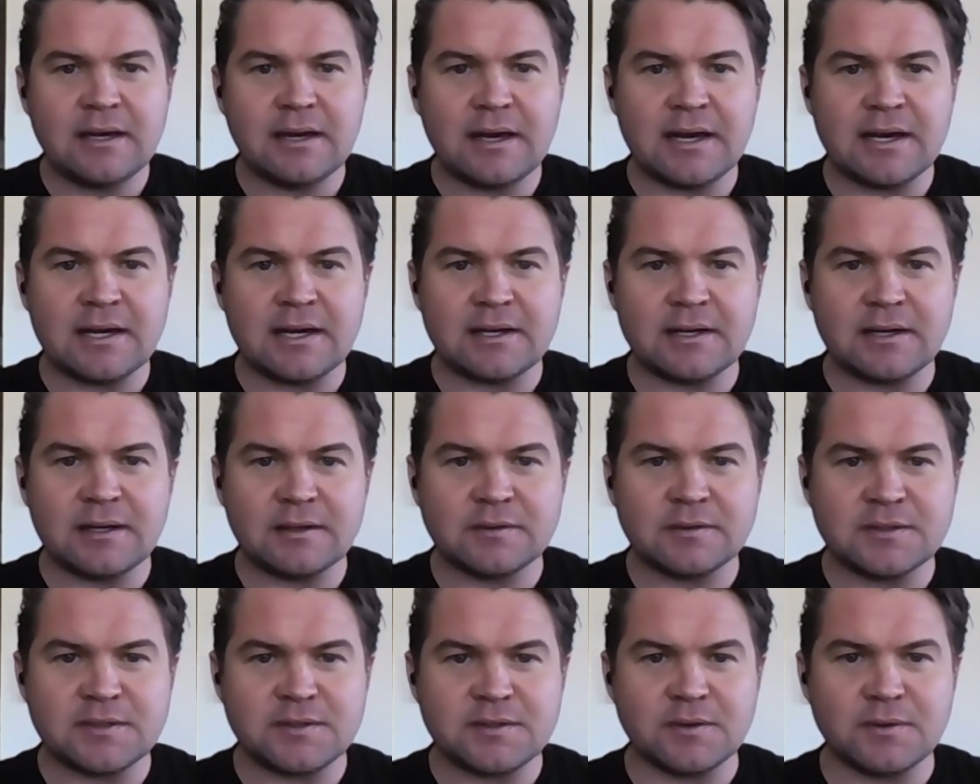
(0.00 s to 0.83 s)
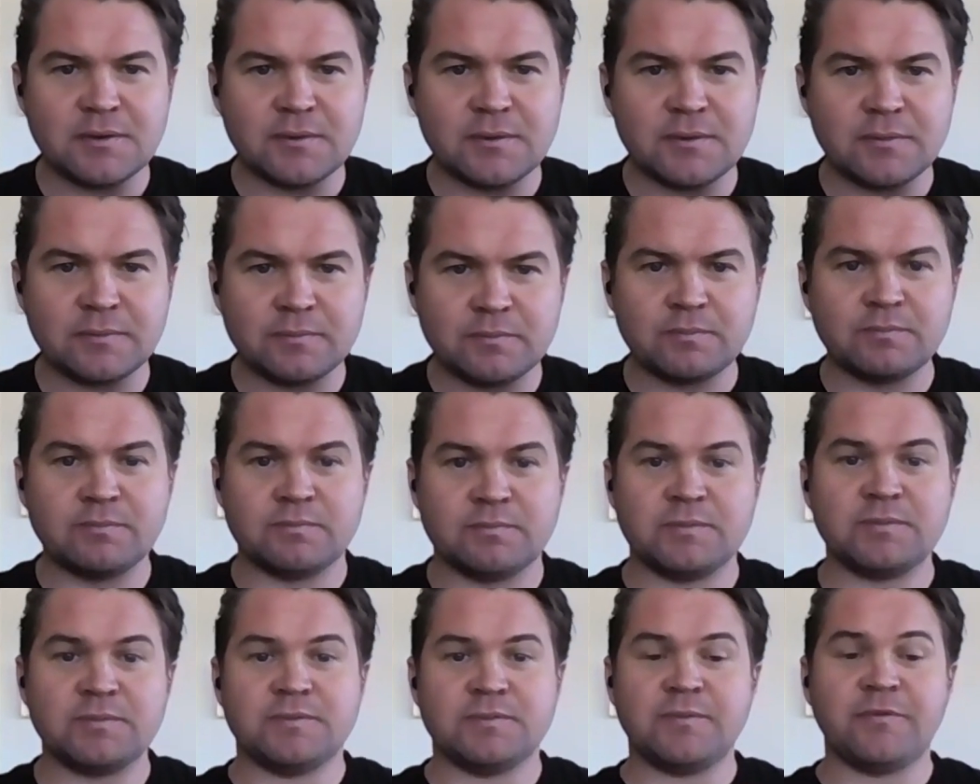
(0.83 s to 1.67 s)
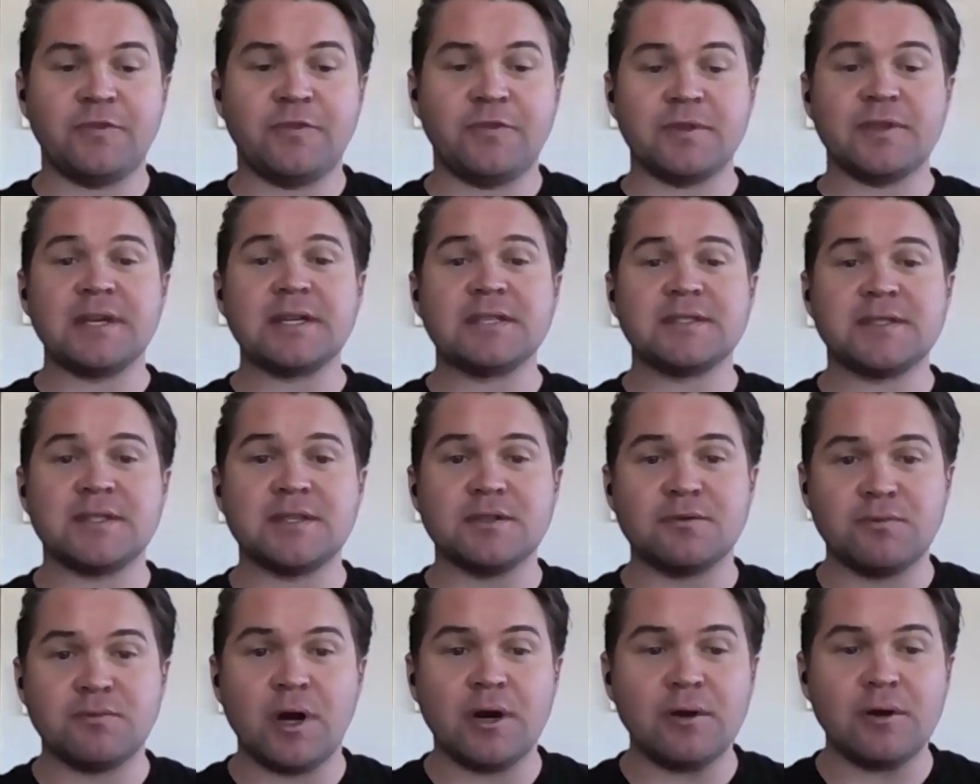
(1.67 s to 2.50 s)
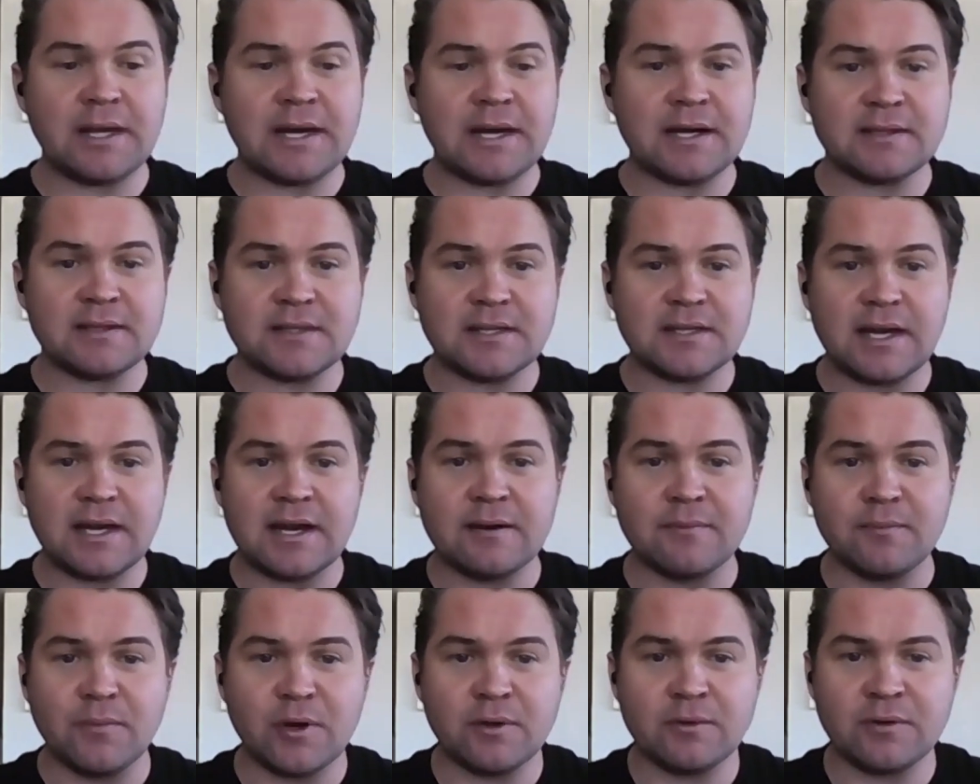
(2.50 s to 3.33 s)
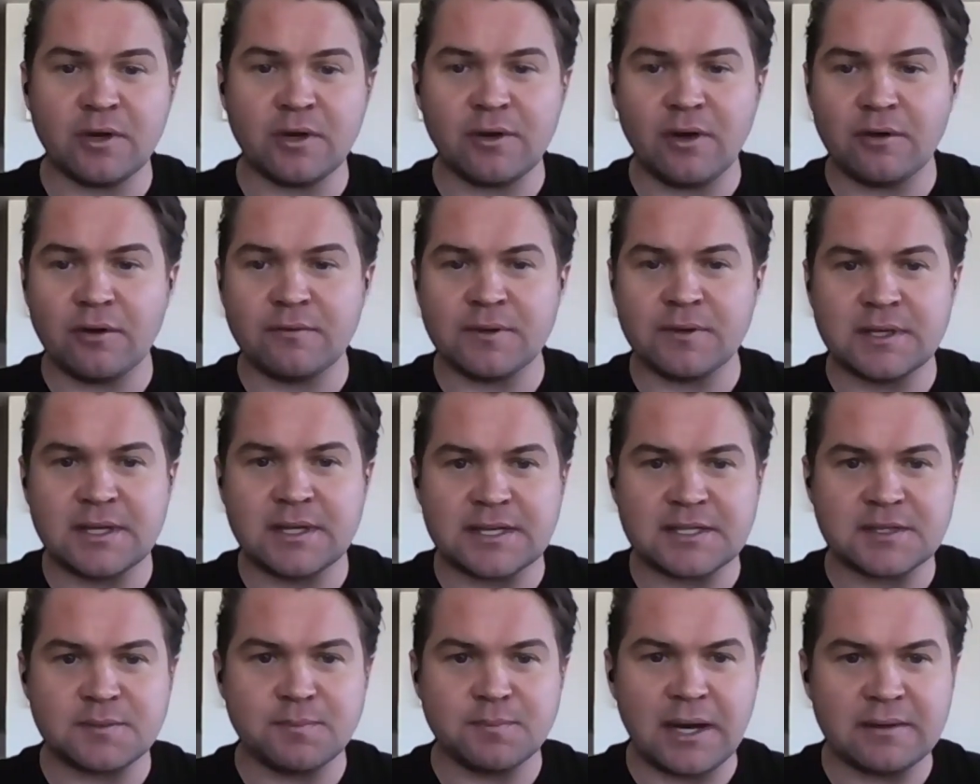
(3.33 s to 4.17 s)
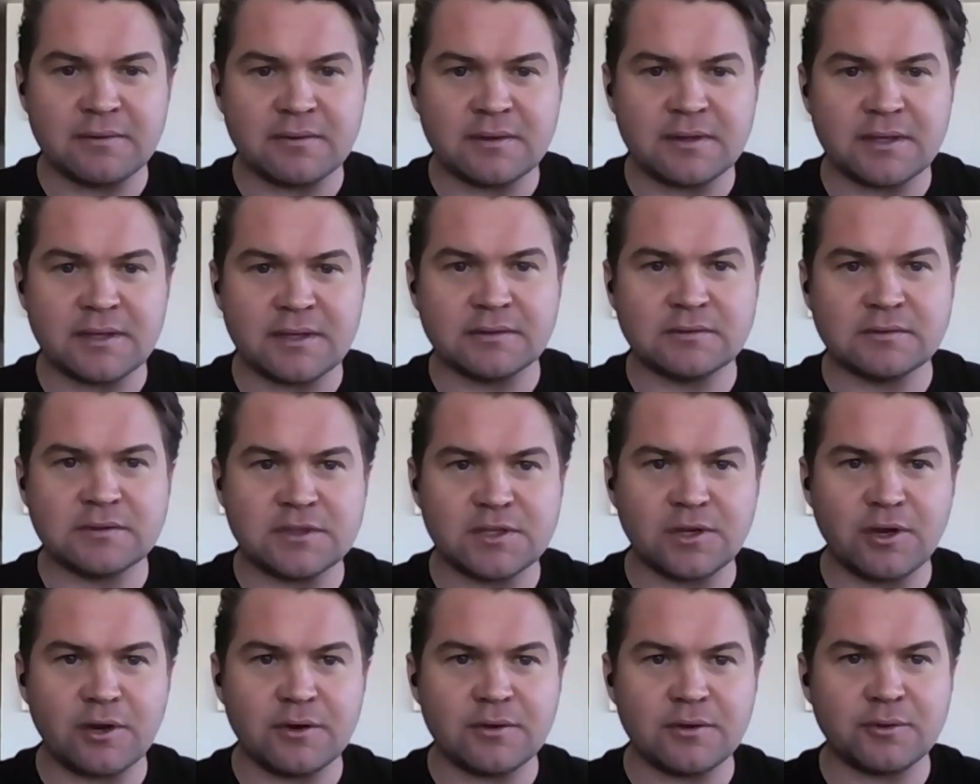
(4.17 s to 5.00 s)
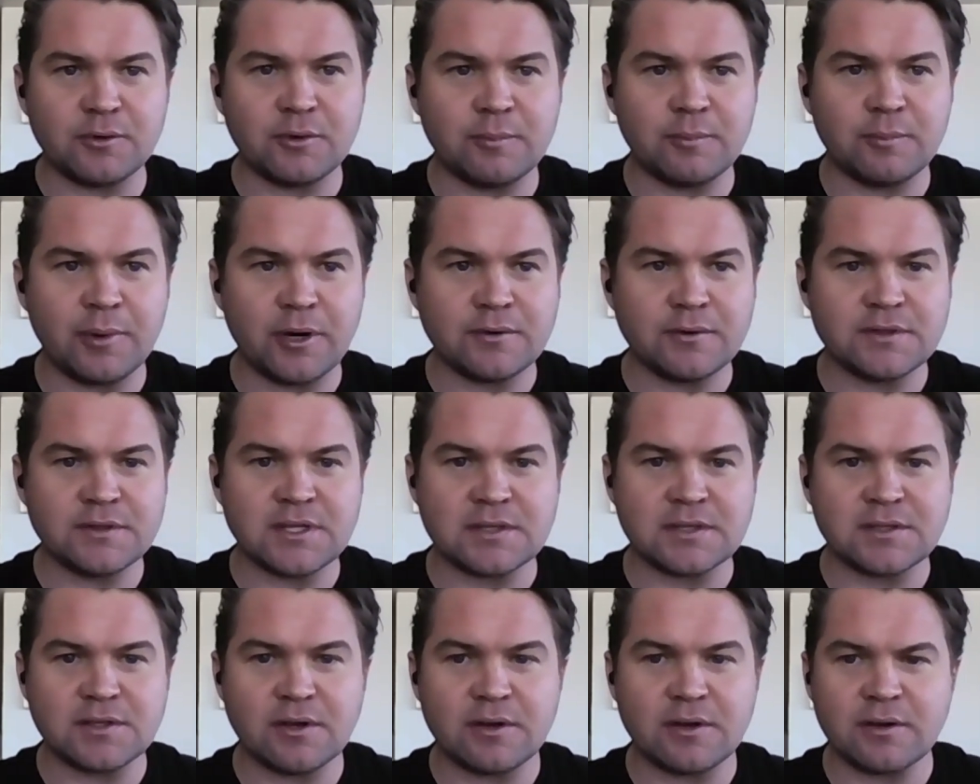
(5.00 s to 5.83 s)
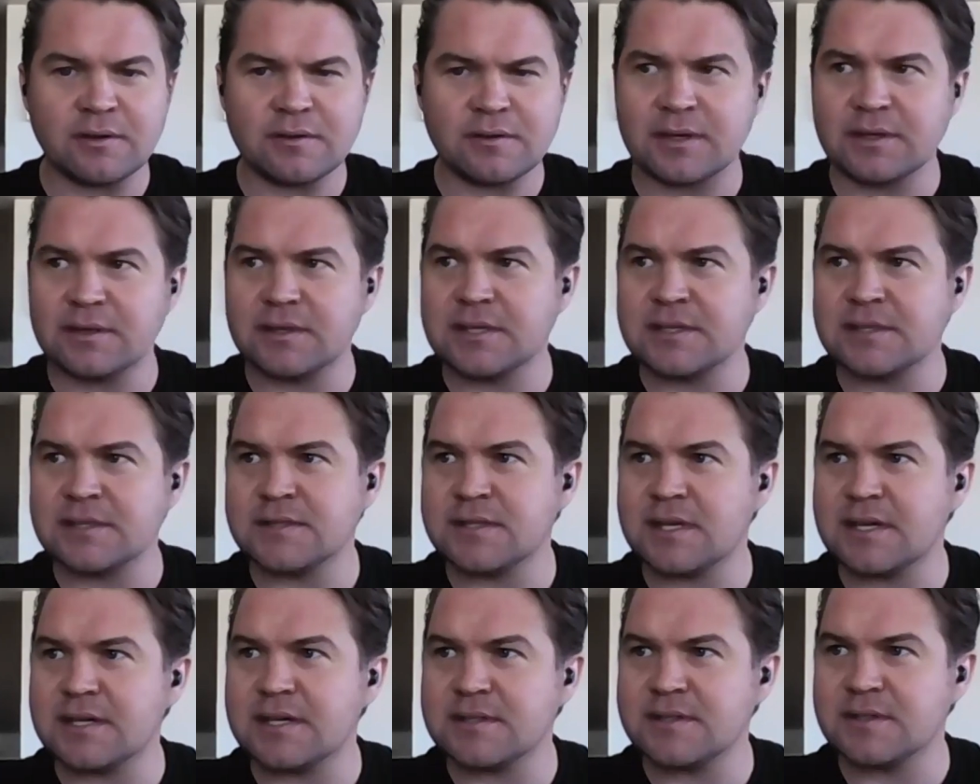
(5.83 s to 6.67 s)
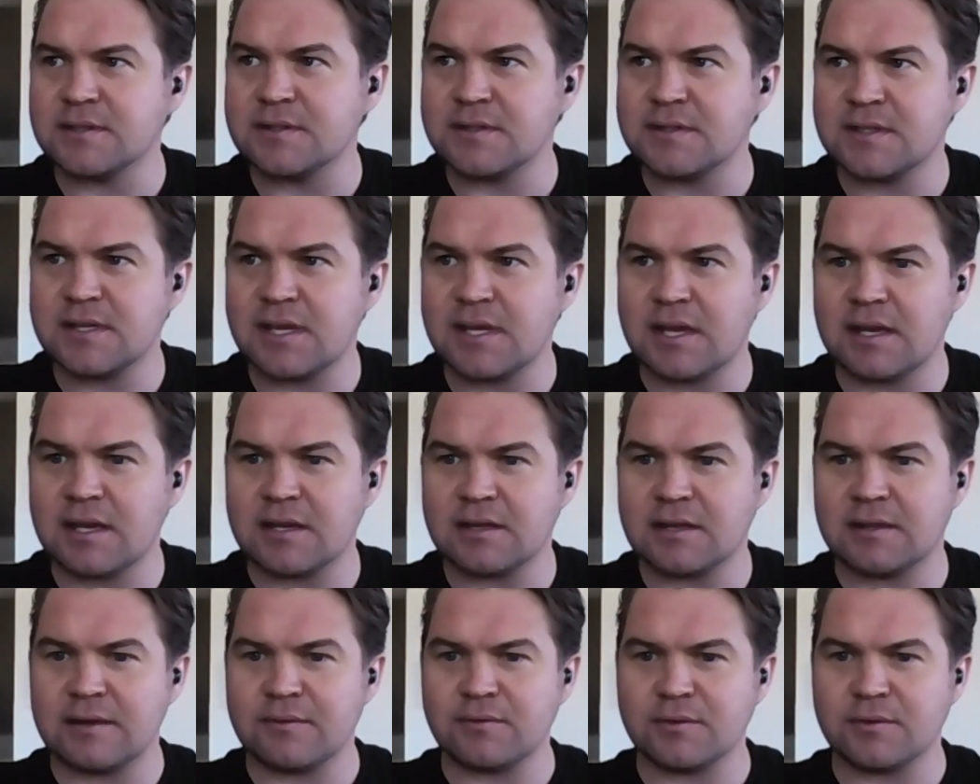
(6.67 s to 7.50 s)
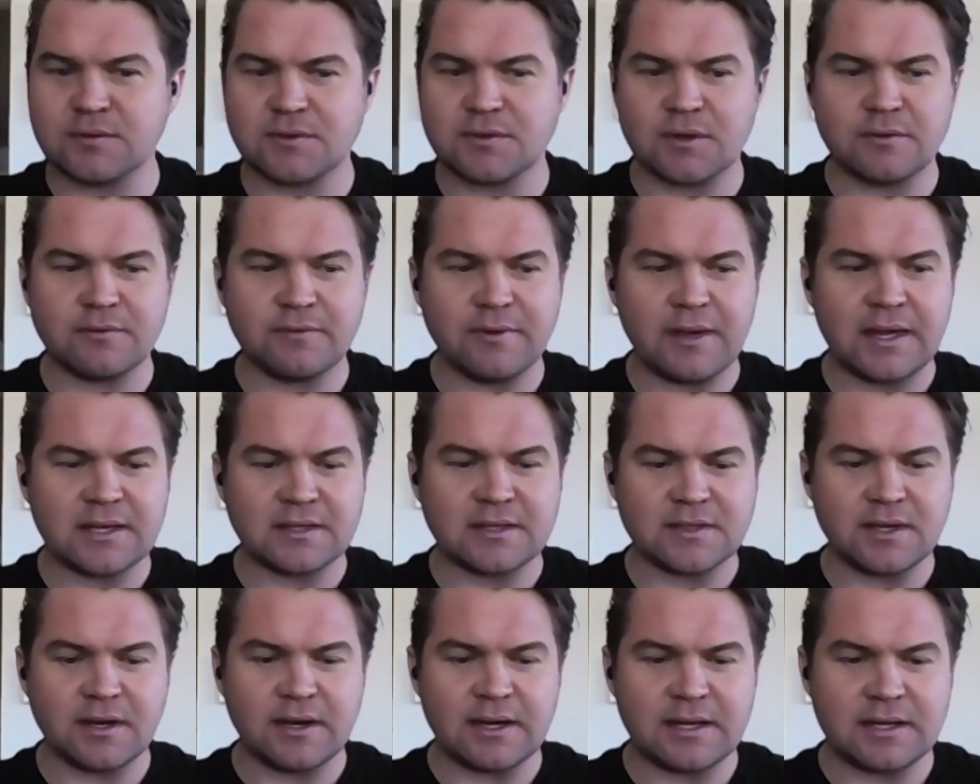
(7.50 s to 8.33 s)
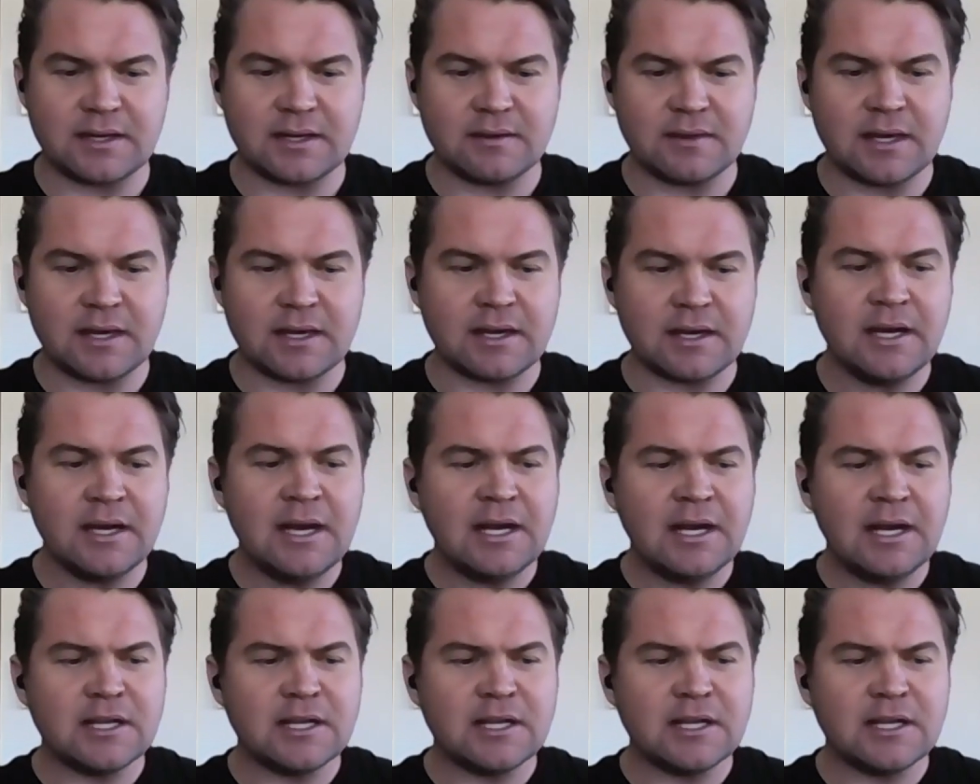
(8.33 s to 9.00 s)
for things to roll out, over the next month and to go through a process. So I think there's sincere levels of anxiety there.